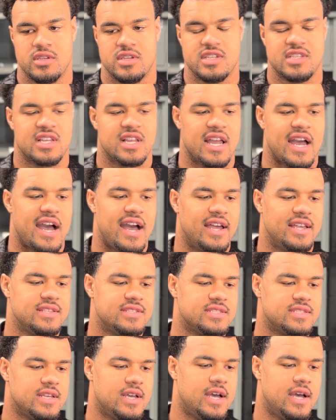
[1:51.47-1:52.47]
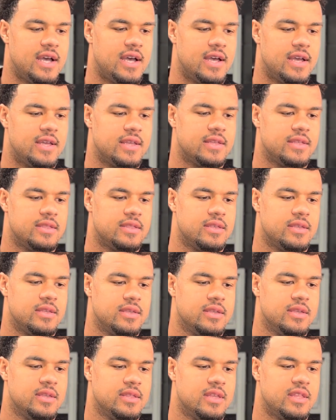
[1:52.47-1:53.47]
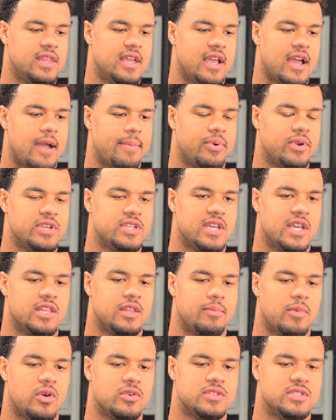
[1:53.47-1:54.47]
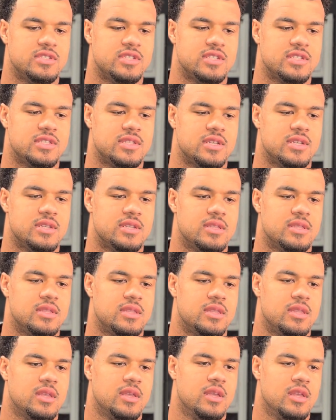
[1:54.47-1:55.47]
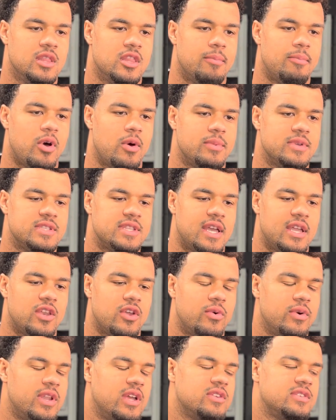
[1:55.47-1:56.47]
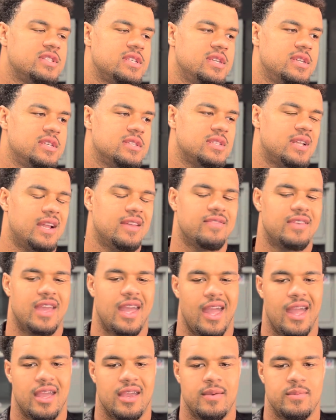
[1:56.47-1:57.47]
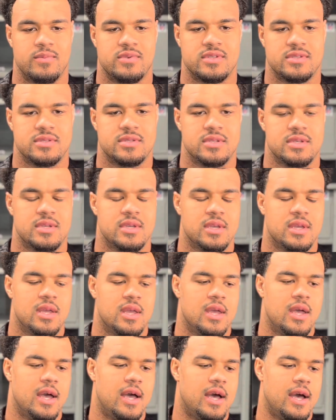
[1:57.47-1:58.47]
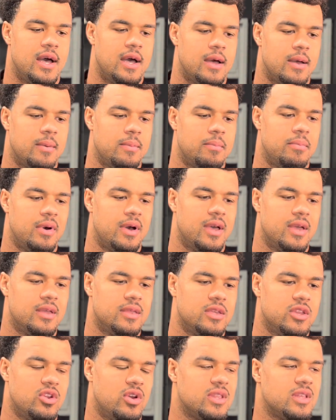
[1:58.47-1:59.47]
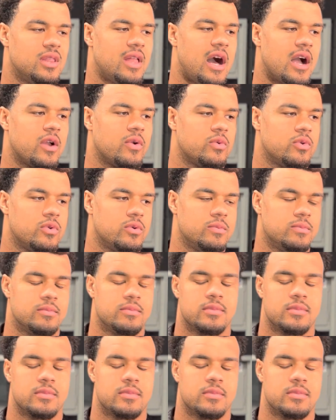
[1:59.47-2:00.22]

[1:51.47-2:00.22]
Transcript: Just the guys. The thing I appreciate the most is just the moments that no one else sees, not even games. But, you know, in the locker room,